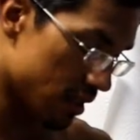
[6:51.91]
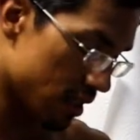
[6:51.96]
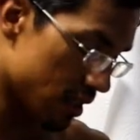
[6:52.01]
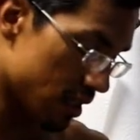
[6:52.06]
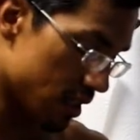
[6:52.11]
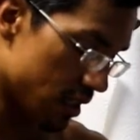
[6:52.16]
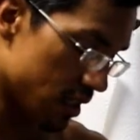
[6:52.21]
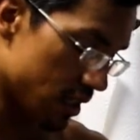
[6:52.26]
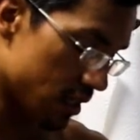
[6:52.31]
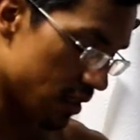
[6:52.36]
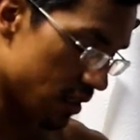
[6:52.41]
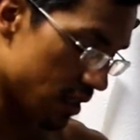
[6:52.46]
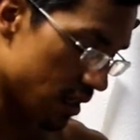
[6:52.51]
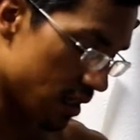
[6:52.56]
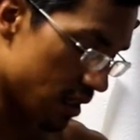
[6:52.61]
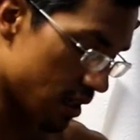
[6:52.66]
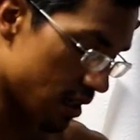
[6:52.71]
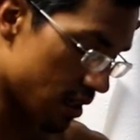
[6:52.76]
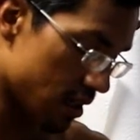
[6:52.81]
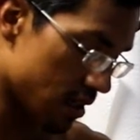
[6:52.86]
is
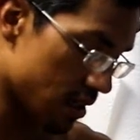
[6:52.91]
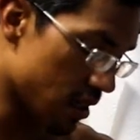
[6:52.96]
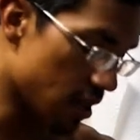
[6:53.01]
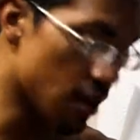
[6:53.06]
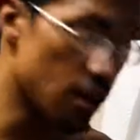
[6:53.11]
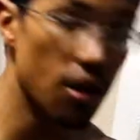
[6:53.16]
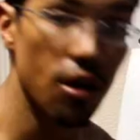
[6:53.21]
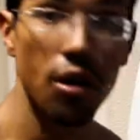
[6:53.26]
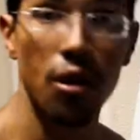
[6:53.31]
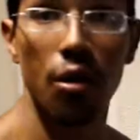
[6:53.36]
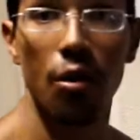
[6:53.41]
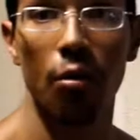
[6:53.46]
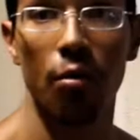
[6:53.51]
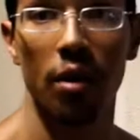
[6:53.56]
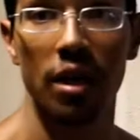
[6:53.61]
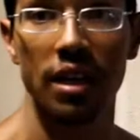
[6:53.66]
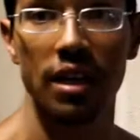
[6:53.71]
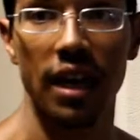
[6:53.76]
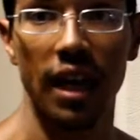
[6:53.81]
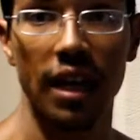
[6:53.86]

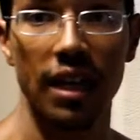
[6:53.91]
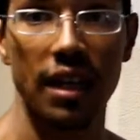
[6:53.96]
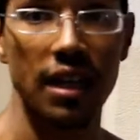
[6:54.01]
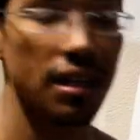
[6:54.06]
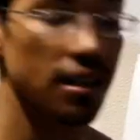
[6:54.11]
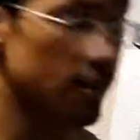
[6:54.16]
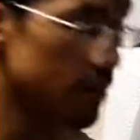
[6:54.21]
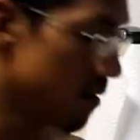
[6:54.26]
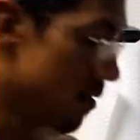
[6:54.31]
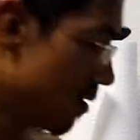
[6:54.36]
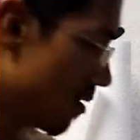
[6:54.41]
190